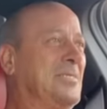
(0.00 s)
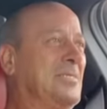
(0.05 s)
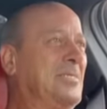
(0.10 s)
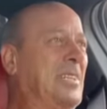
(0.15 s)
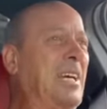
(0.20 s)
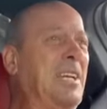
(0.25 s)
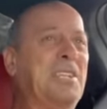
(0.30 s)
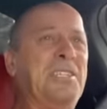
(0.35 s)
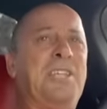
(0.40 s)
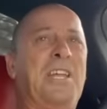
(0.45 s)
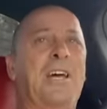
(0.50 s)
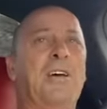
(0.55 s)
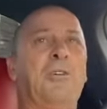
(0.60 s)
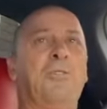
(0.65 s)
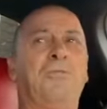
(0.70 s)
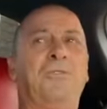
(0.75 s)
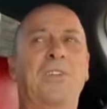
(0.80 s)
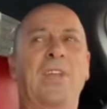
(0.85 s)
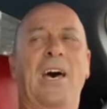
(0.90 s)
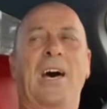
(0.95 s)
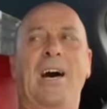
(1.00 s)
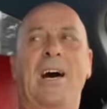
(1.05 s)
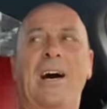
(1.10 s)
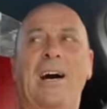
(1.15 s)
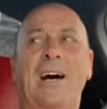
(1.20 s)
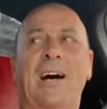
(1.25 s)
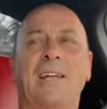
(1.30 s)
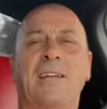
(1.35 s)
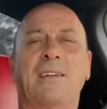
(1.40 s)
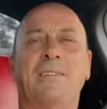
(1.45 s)
and second for the
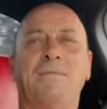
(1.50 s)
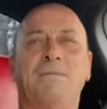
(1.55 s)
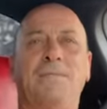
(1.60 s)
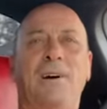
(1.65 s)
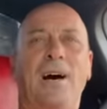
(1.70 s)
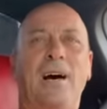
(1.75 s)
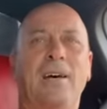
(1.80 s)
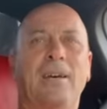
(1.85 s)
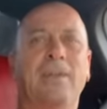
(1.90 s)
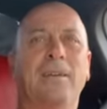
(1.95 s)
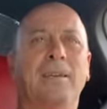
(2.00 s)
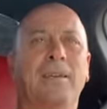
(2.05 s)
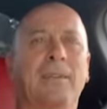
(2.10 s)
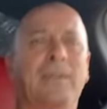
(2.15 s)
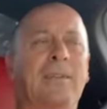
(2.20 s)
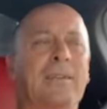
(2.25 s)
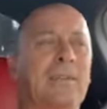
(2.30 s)
heart, Fucking.